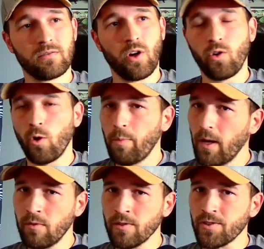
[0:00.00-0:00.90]
Cocoa
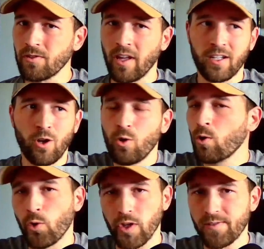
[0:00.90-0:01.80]
Pebbles like Cocoa
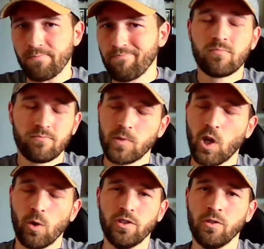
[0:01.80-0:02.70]
Crisp.
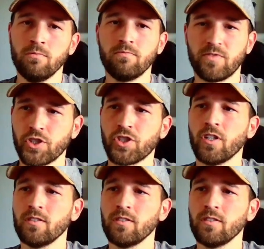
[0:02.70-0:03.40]
Go to for sure.